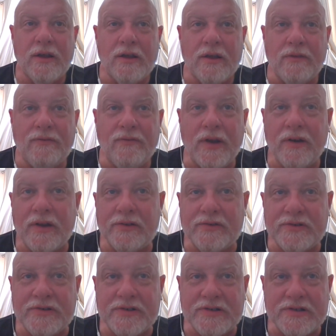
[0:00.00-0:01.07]
a very
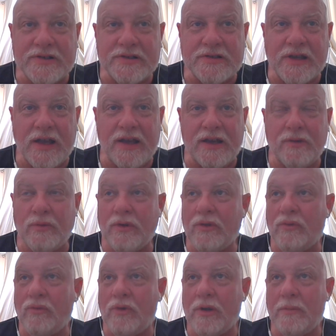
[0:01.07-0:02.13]
interesting society where the
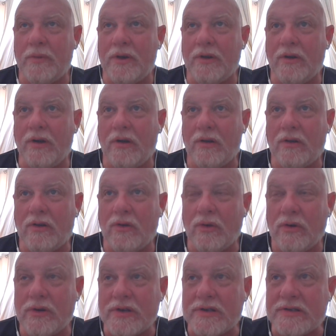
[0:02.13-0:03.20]
women are all
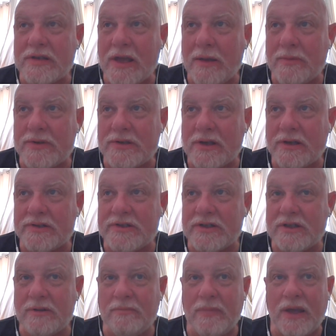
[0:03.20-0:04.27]
gorgeous Amazons
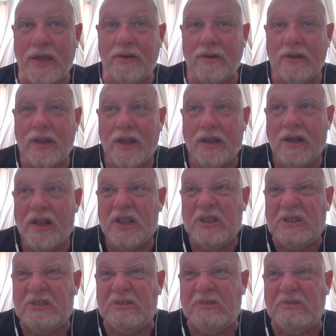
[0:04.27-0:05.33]
and the men are like
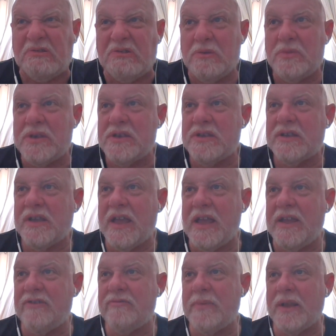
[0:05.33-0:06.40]
all creepy
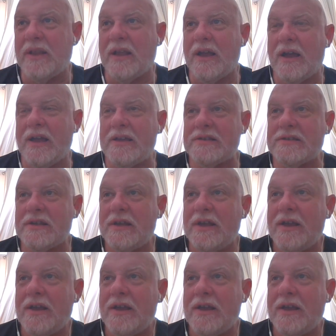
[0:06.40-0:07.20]
cavemen guys.